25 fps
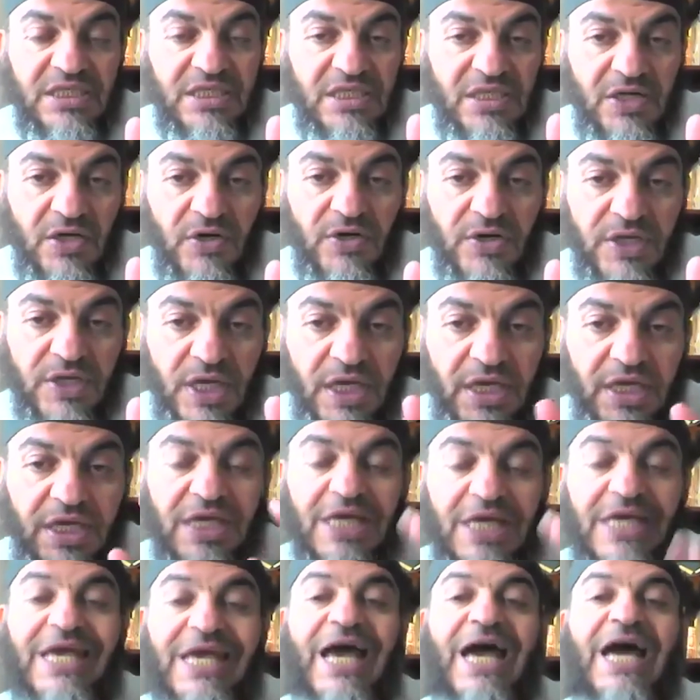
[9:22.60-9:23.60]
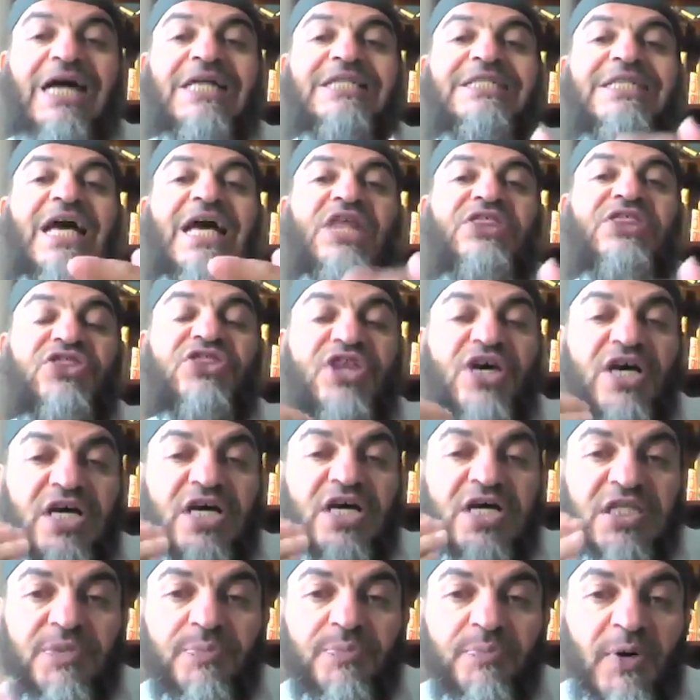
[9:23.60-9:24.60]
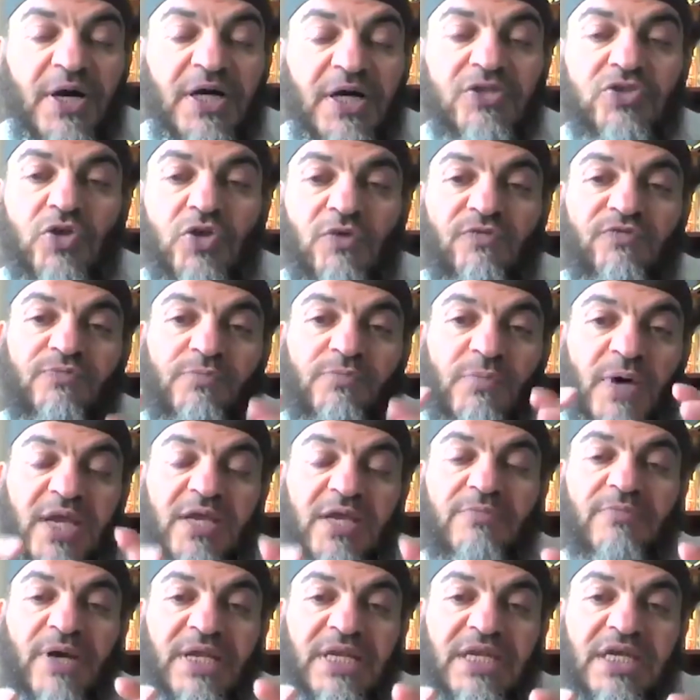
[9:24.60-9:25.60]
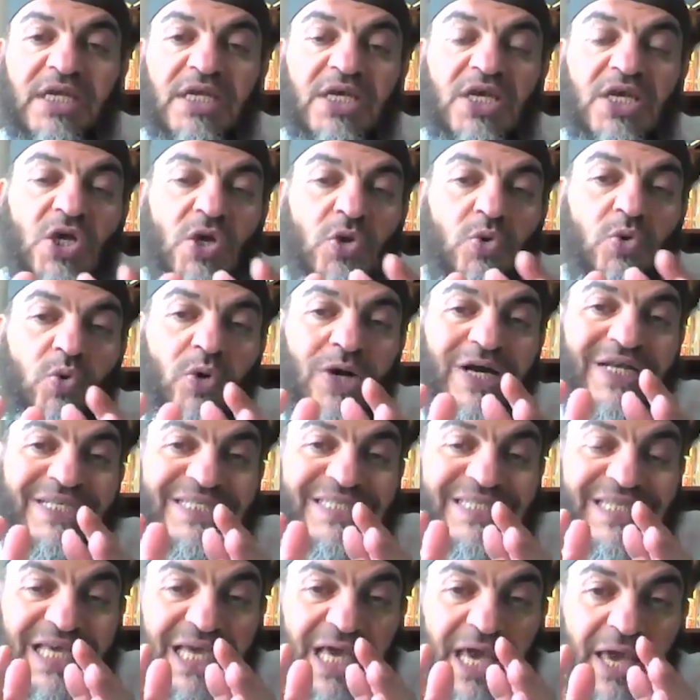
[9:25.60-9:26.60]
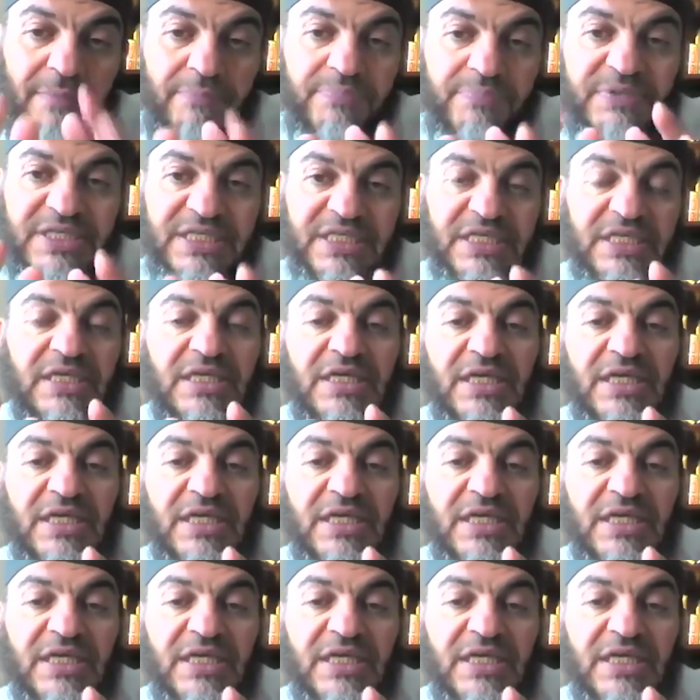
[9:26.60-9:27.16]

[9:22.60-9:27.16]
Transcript: okay, and a third part of my money was kept